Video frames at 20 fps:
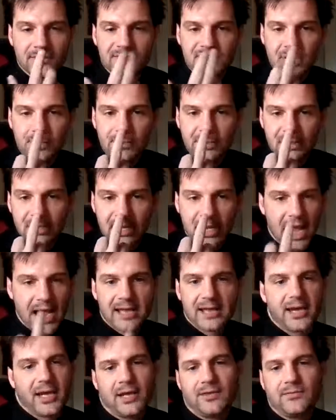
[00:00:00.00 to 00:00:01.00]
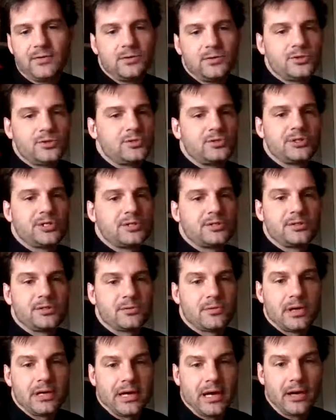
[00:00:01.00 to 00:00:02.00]
If someone, like, I can't even do
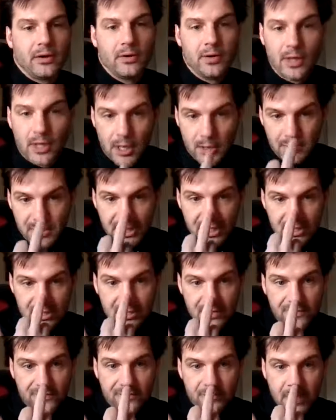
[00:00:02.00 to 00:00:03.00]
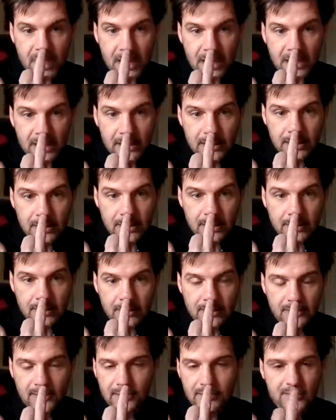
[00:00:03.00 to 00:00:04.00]
jujitsu right now because if my
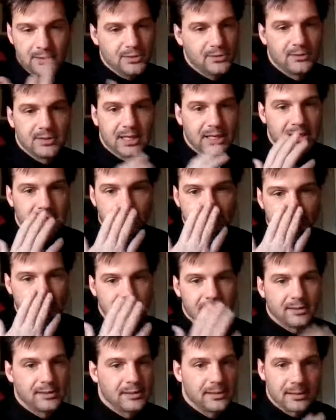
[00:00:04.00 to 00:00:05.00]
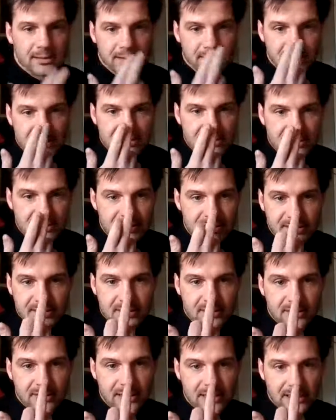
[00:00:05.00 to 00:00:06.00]
dude, like, this is
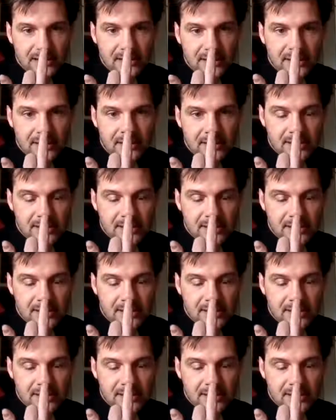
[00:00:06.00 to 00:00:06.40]
still healing.